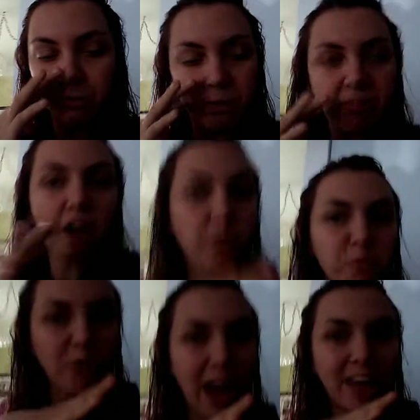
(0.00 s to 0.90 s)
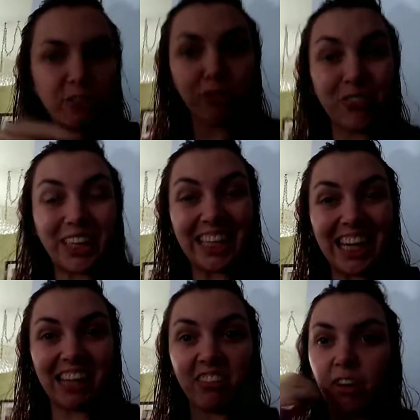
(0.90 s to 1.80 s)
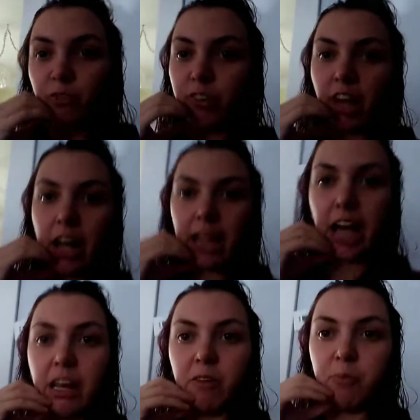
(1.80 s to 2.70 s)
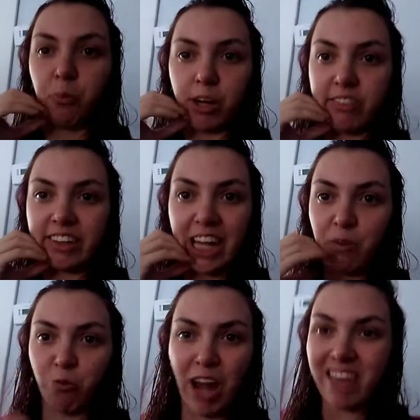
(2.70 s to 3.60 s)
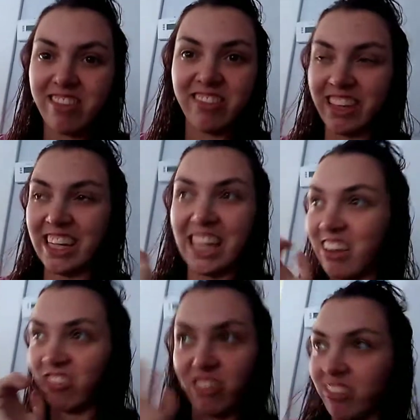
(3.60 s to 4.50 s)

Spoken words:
Some people call them rats or slinkies. So I kind of embrace the name rats and slinkies.